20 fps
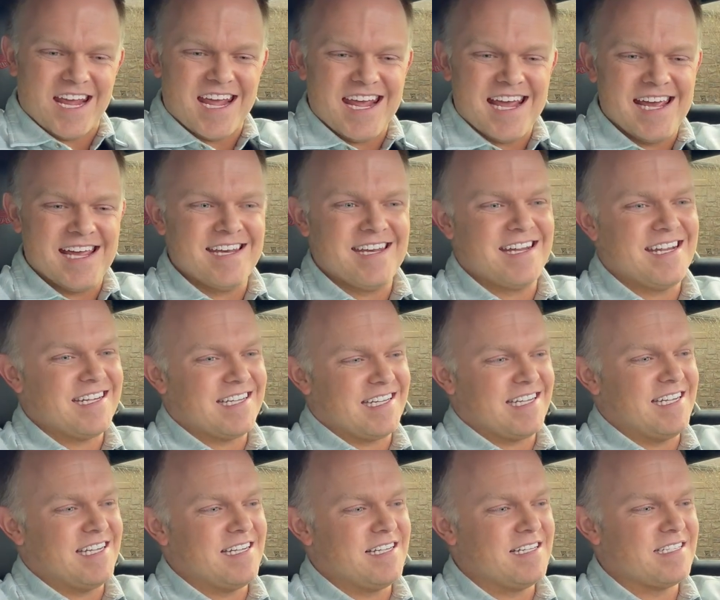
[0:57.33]
and it
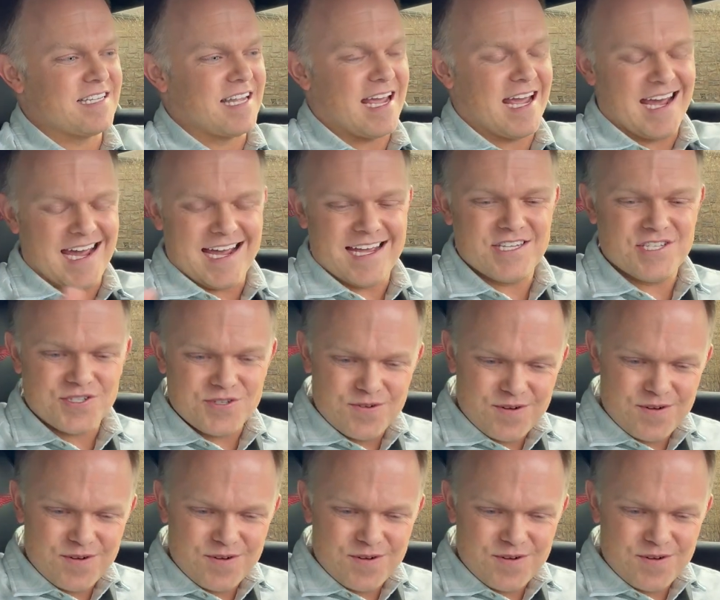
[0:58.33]
is, as you